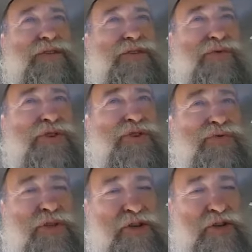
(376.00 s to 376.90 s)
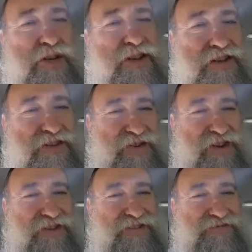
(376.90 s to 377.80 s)
Jewish tradition in
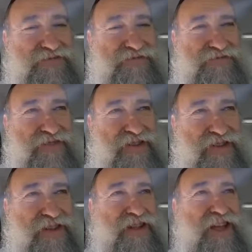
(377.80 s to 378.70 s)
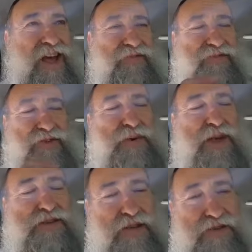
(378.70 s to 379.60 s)
Israel after the
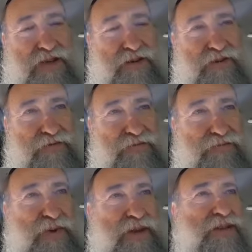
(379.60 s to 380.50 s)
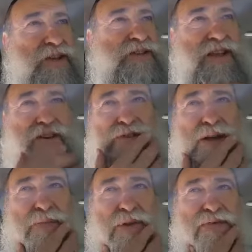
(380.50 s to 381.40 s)
Pesach Seder. Pesach Seder,
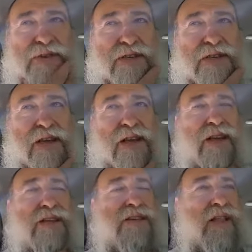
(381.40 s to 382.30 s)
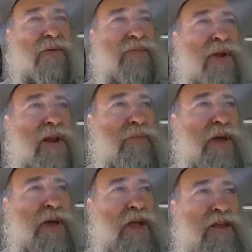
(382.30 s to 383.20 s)
I believe, is celebrated
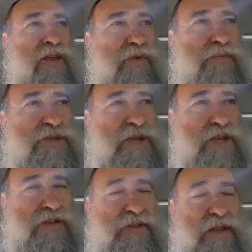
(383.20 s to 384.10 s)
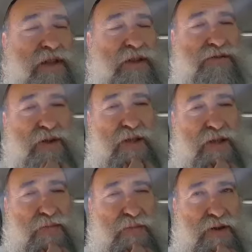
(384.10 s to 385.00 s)
by 84% of the Israeli
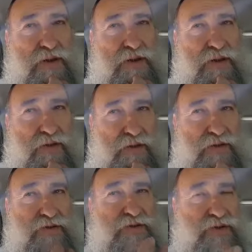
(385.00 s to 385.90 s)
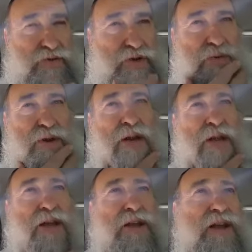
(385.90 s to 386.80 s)
community, Jewish
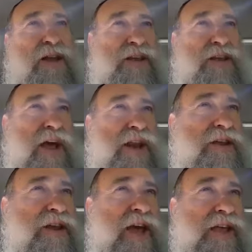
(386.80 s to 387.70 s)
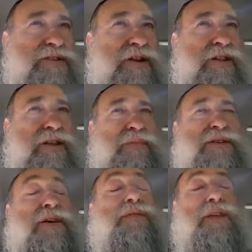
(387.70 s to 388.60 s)
community, and the Chanukah candles are lit by
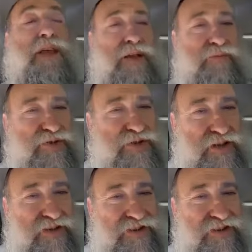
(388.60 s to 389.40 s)
78%.